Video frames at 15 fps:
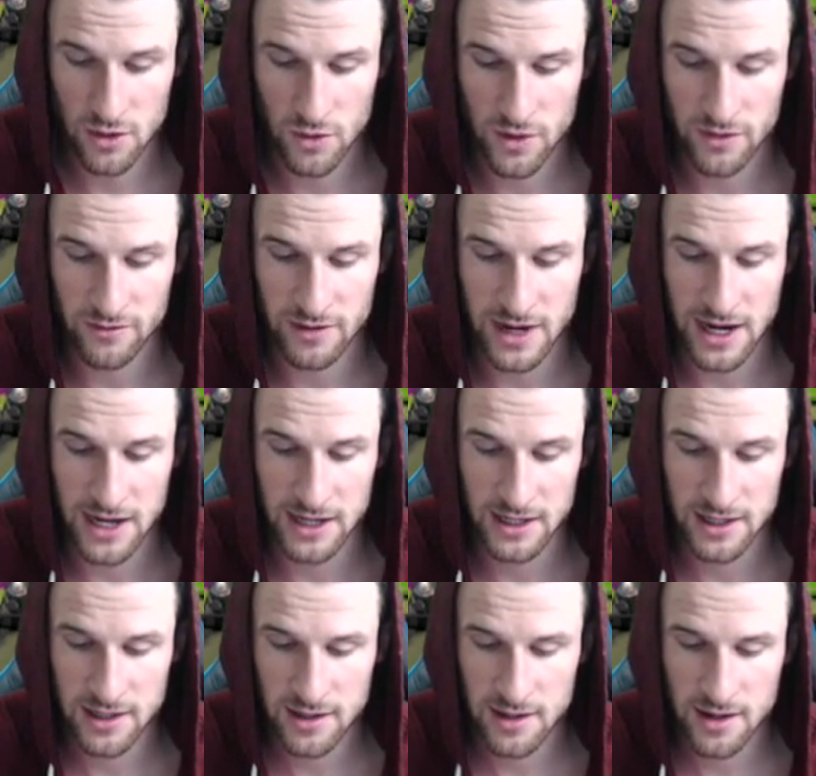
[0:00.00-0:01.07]
one right
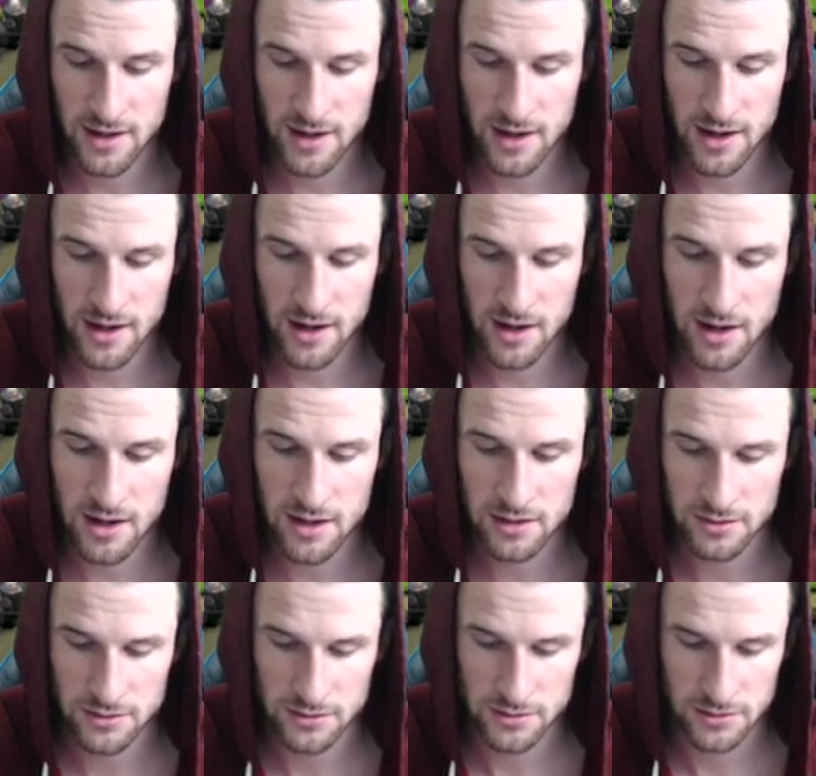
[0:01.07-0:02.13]
here,
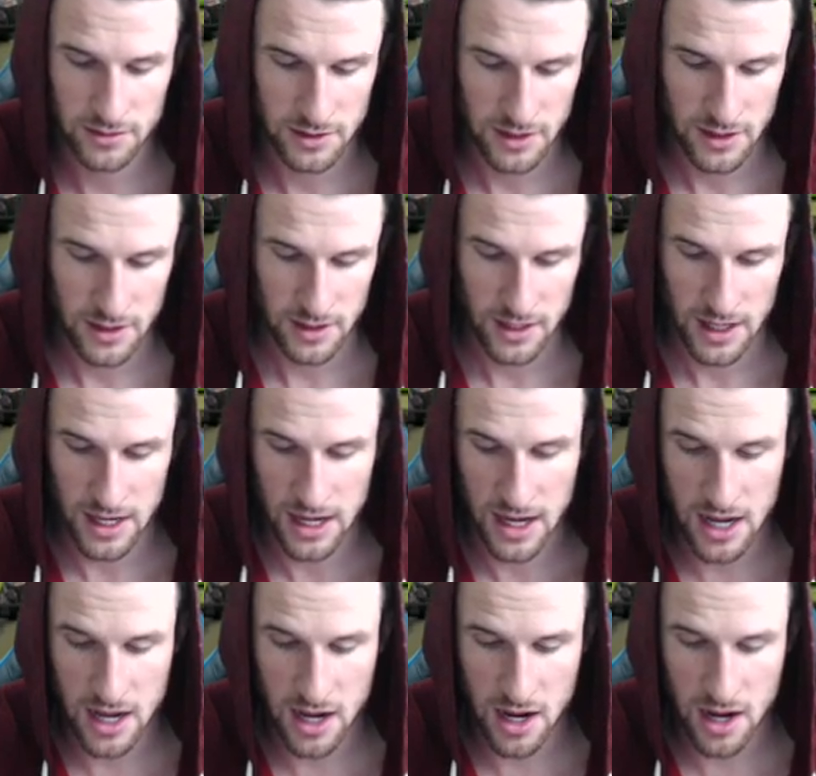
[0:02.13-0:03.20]

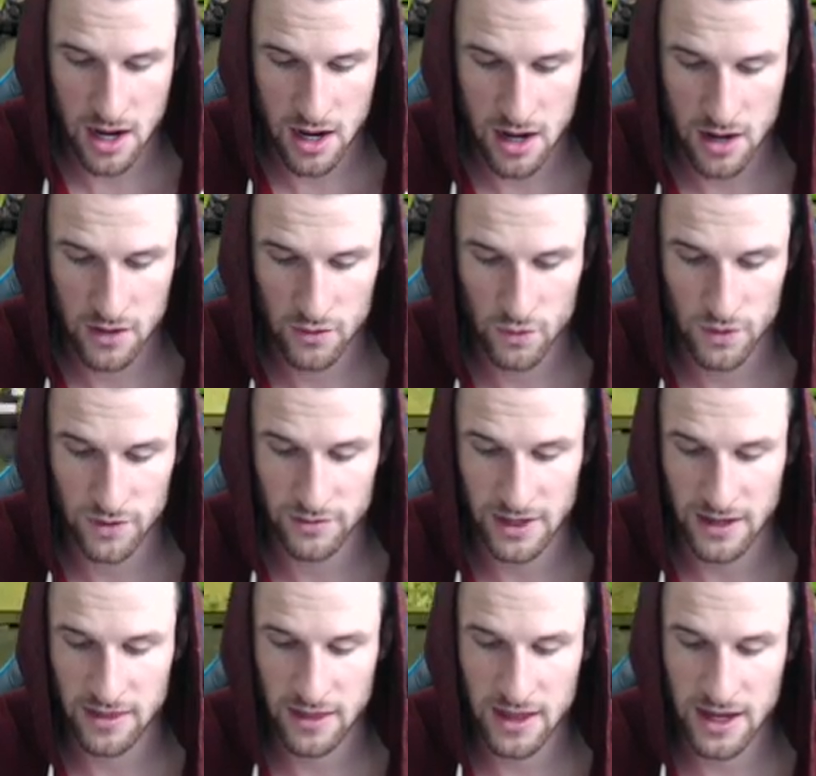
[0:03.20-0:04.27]
and one
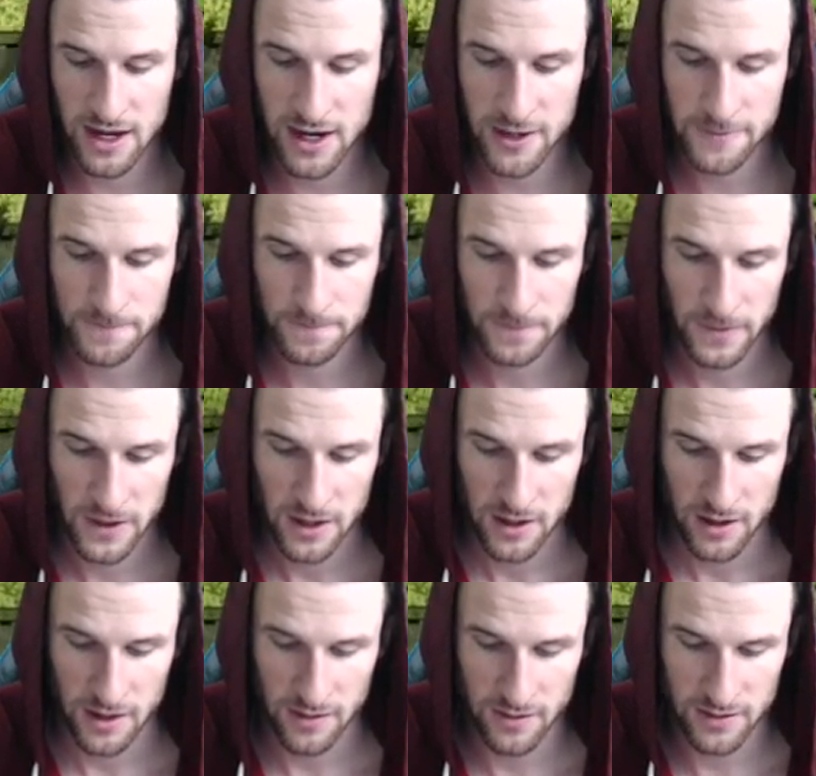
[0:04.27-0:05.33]
right there.
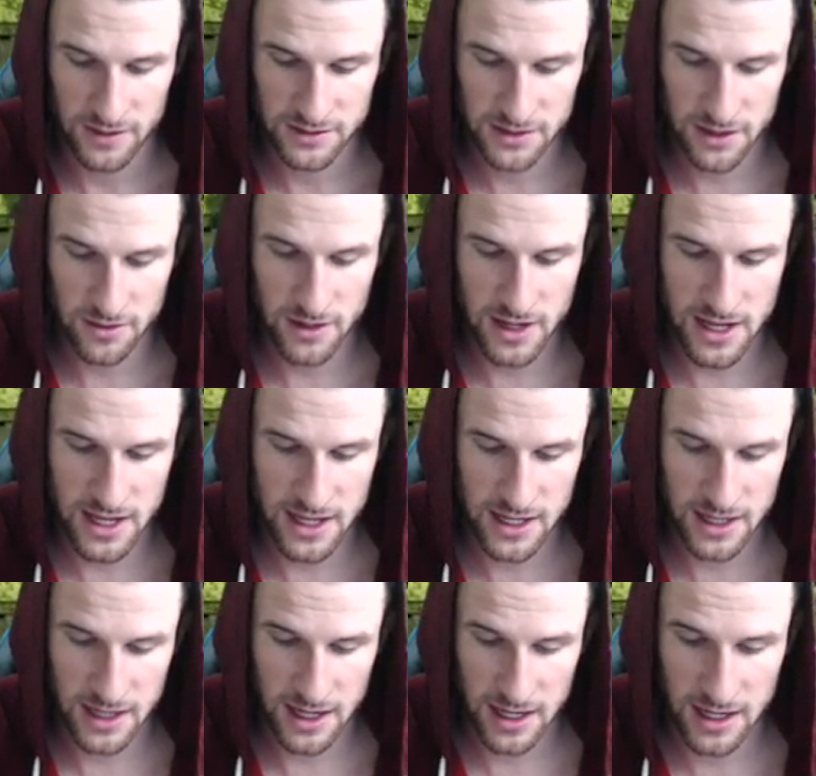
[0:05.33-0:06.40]
And then let's go
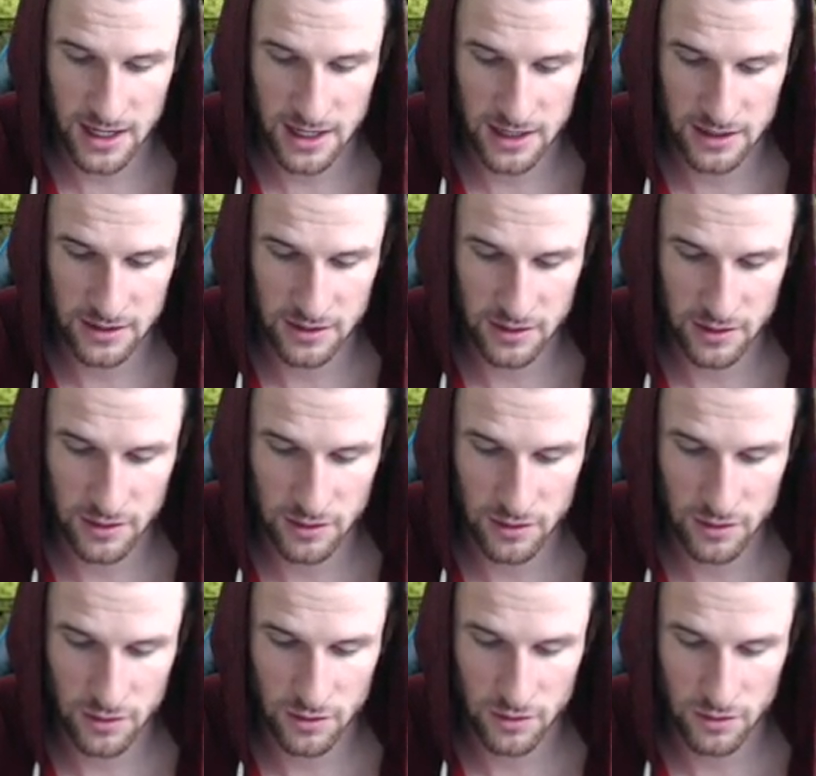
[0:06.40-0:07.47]
ahead and
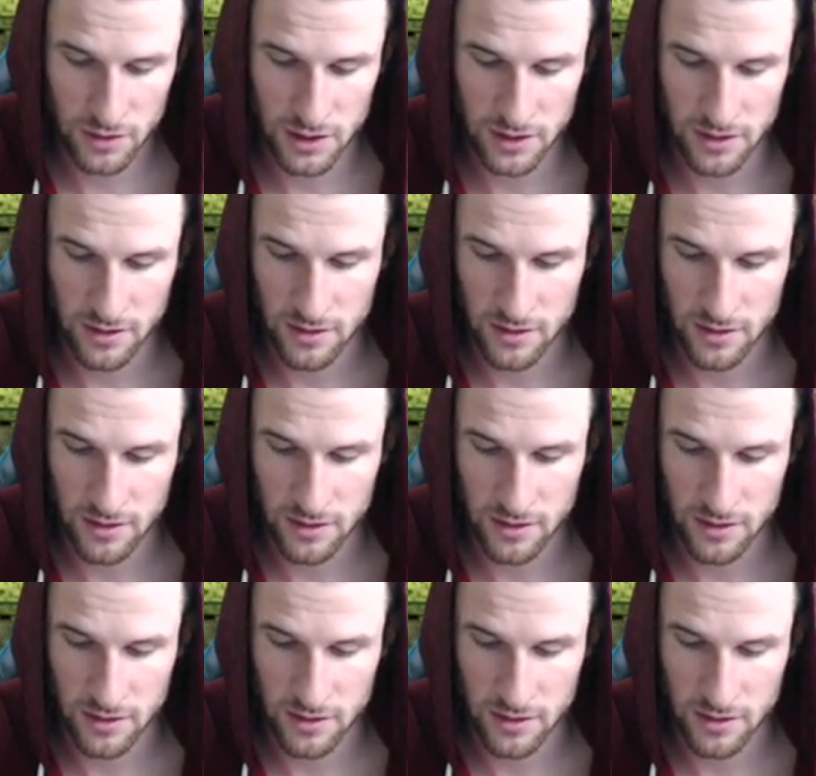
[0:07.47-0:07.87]
do